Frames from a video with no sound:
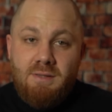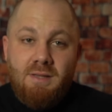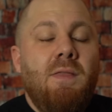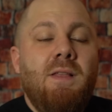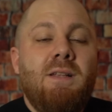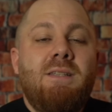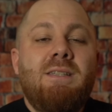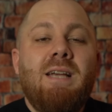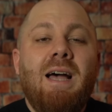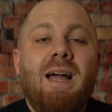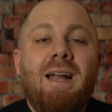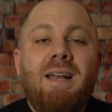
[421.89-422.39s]
The
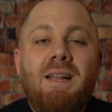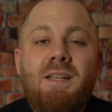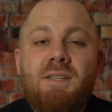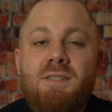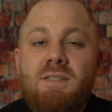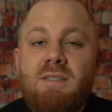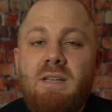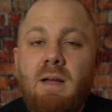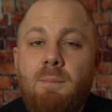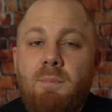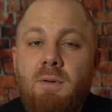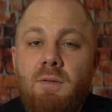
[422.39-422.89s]
tiny
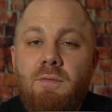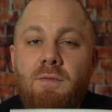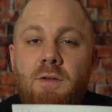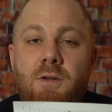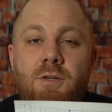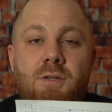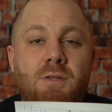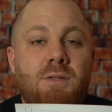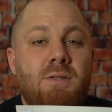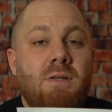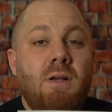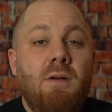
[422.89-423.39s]

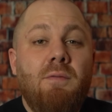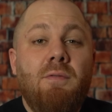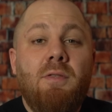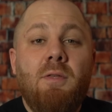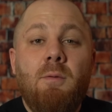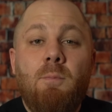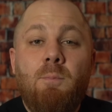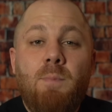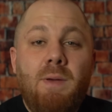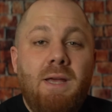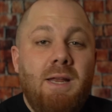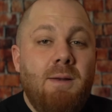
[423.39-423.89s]
subdivisions of
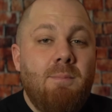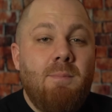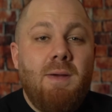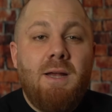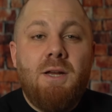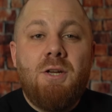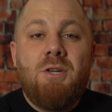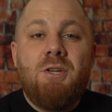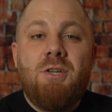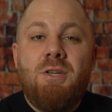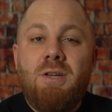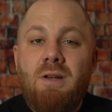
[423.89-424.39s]
the beat may
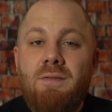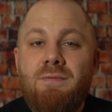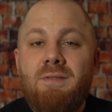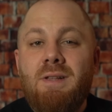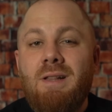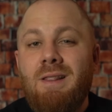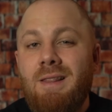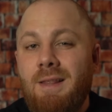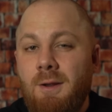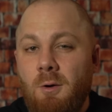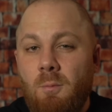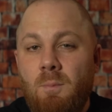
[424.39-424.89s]
shift a
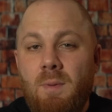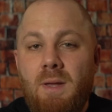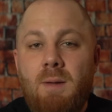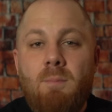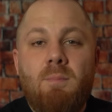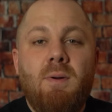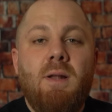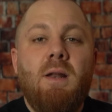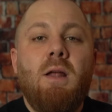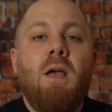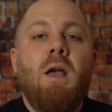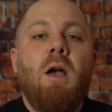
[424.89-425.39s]
little bit,
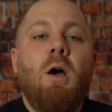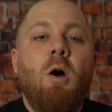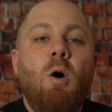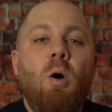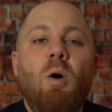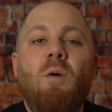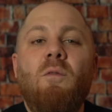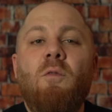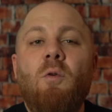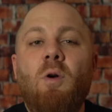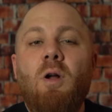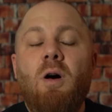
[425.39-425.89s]
but
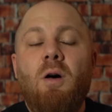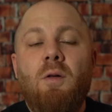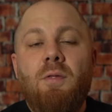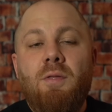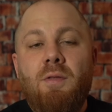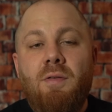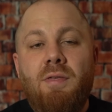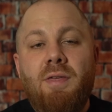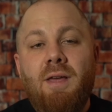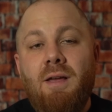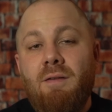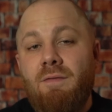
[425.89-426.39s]
overall
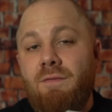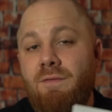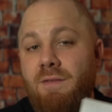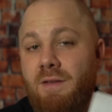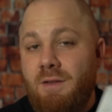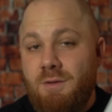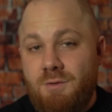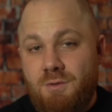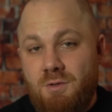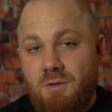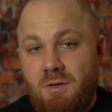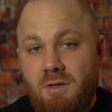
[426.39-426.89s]
the thing
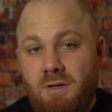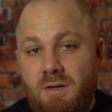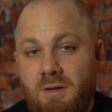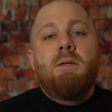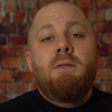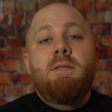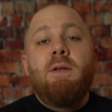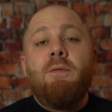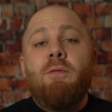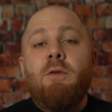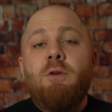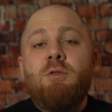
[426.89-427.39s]
feels good.
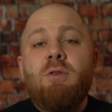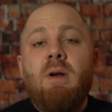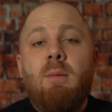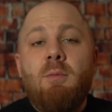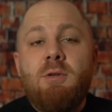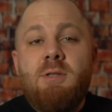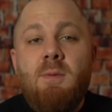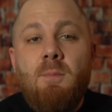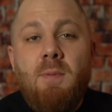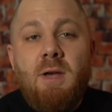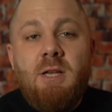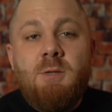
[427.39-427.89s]
Different
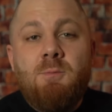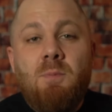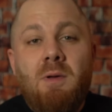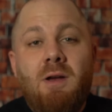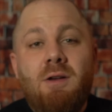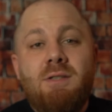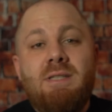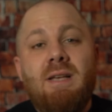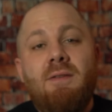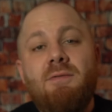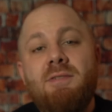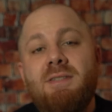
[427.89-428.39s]
drummers and bass
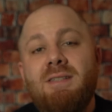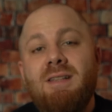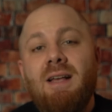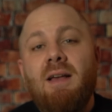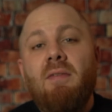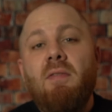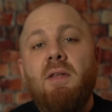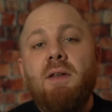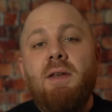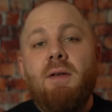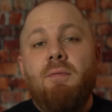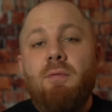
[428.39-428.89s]
players have
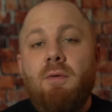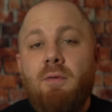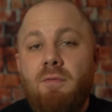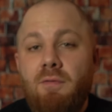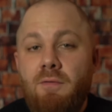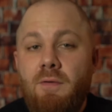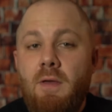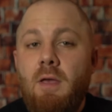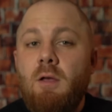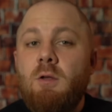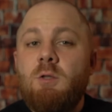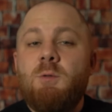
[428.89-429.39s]
slightly different
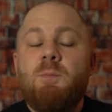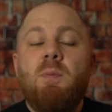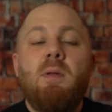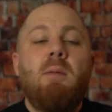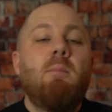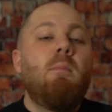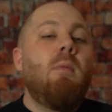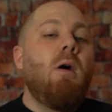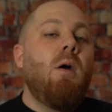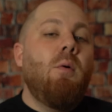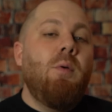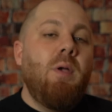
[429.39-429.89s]
feels, but
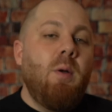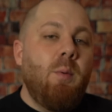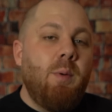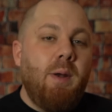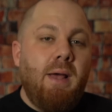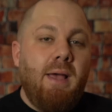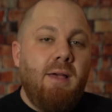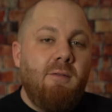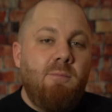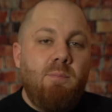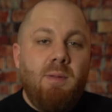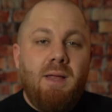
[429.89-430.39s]
Mario and
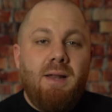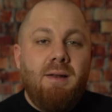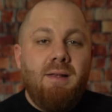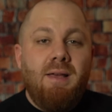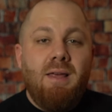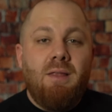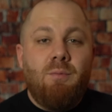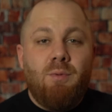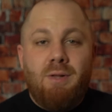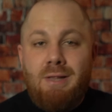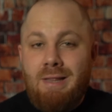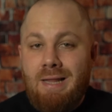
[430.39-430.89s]
I have played
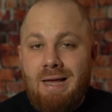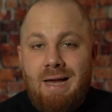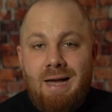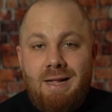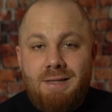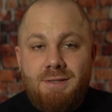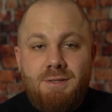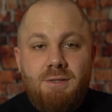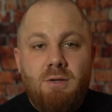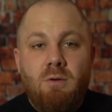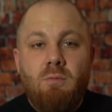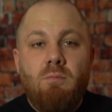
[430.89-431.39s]
together a
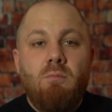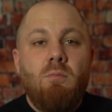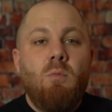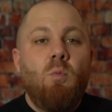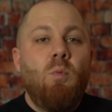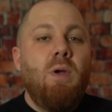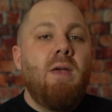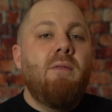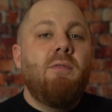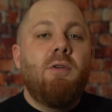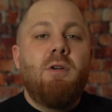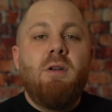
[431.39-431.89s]
lot, so
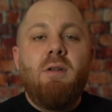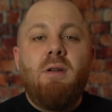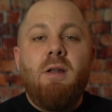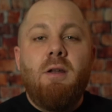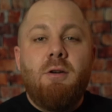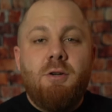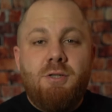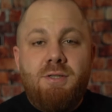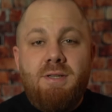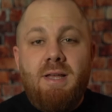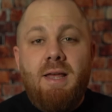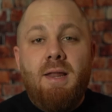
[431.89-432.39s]
we have a good
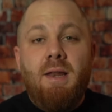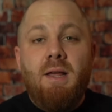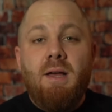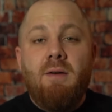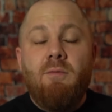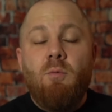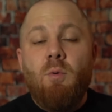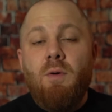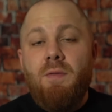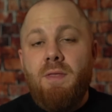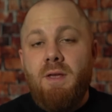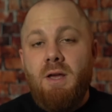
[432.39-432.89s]
understanding
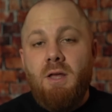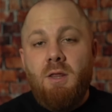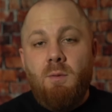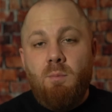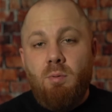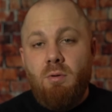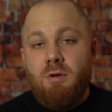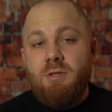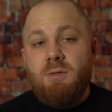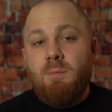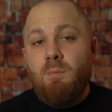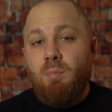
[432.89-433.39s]
of what the other
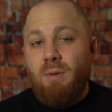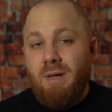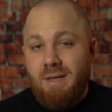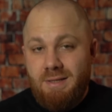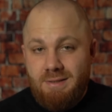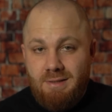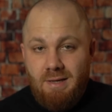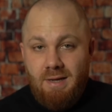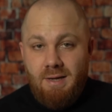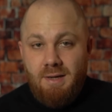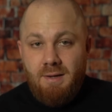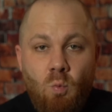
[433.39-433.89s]
person
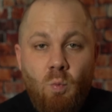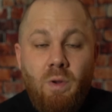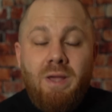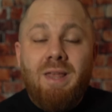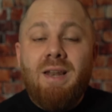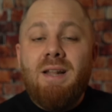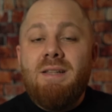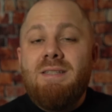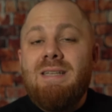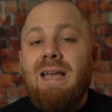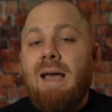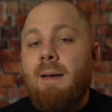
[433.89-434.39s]
plays like. We
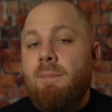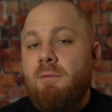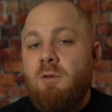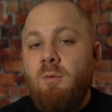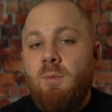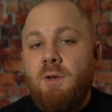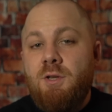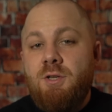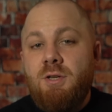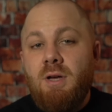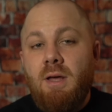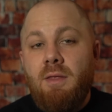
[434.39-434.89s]
can adapt
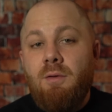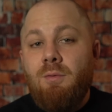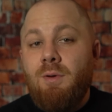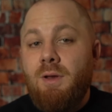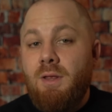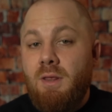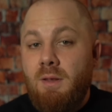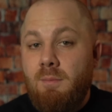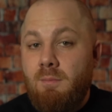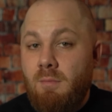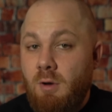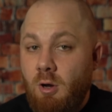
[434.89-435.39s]
to each other
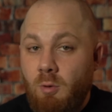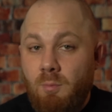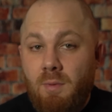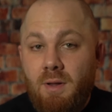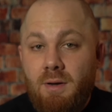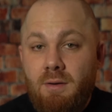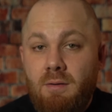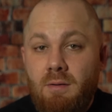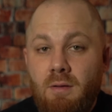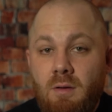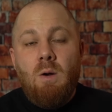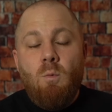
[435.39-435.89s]
in the
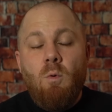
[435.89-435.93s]
moment.